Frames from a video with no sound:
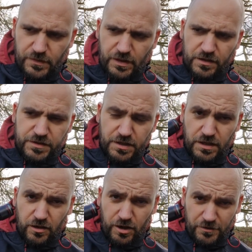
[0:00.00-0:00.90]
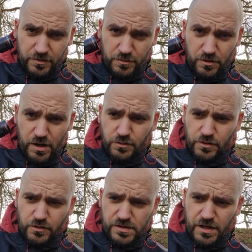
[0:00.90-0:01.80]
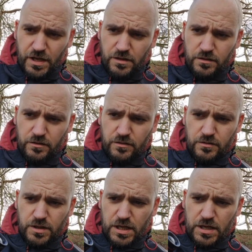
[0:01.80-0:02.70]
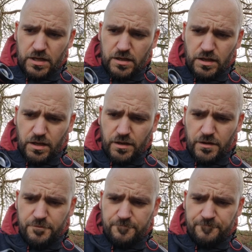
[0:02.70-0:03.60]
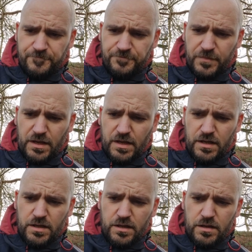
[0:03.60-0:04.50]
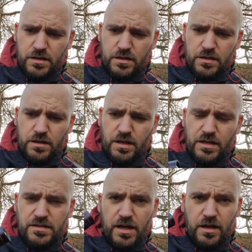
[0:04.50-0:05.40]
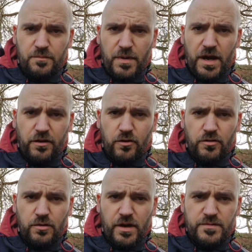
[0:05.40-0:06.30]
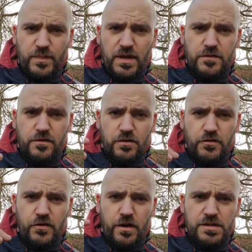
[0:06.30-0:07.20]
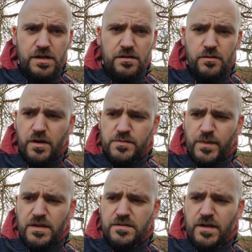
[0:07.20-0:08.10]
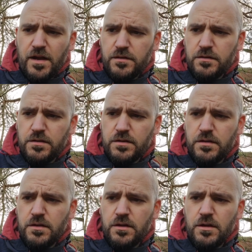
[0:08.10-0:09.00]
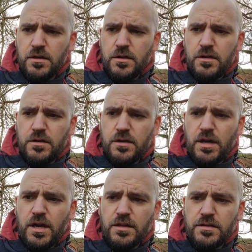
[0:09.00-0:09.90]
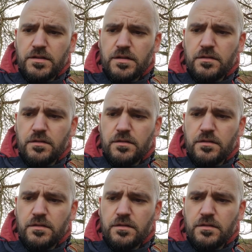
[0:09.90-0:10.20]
I think I got it from Go Outdoors again. And it's like a micro USB, so you charge it USB style. And